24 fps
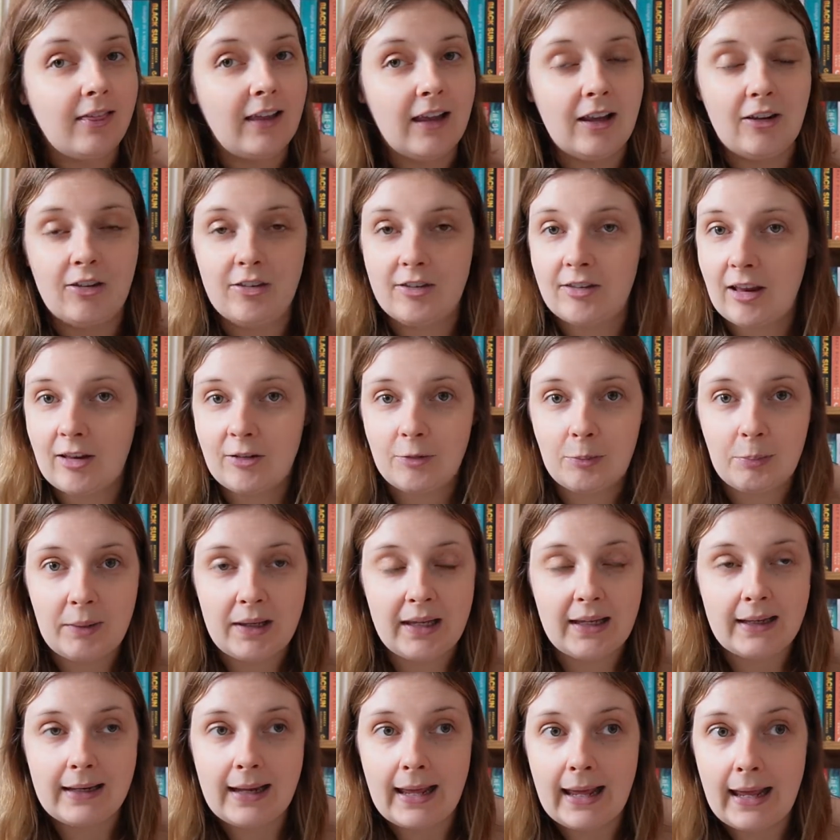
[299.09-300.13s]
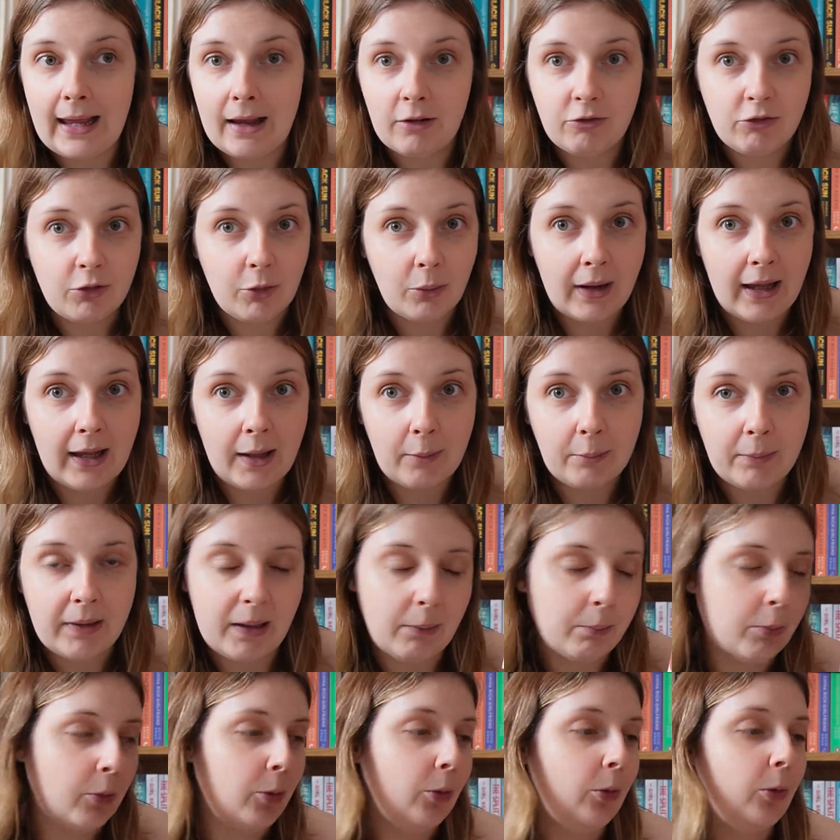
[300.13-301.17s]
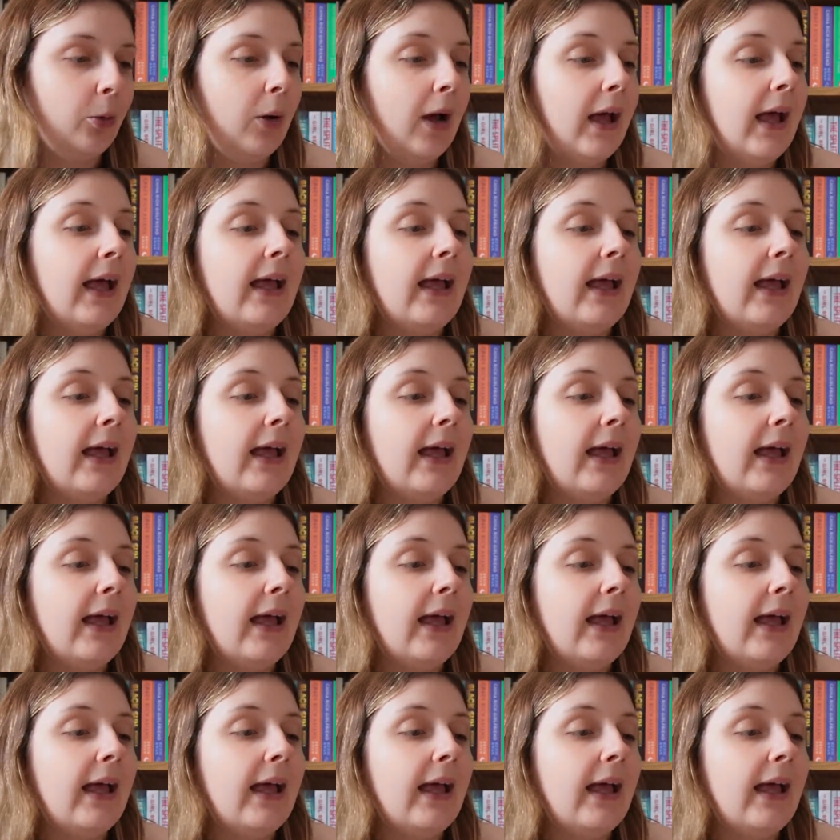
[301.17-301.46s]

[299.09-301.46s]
This has been everywhere. People